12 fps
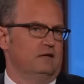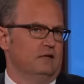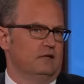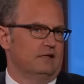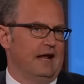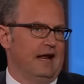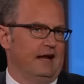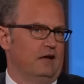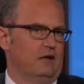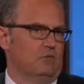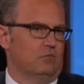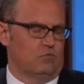and as a
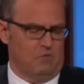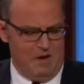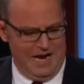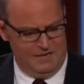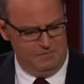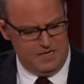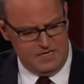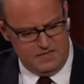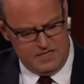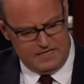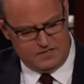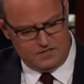result of uh,
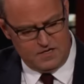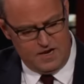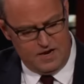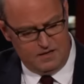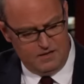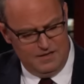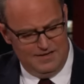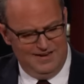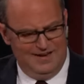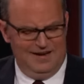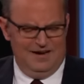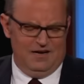that bet.
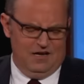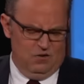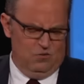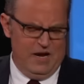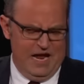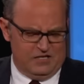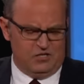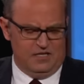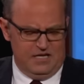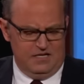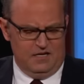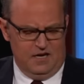So, uh, you know, I,
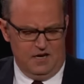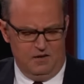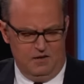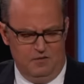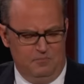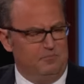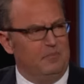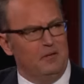I think colleagues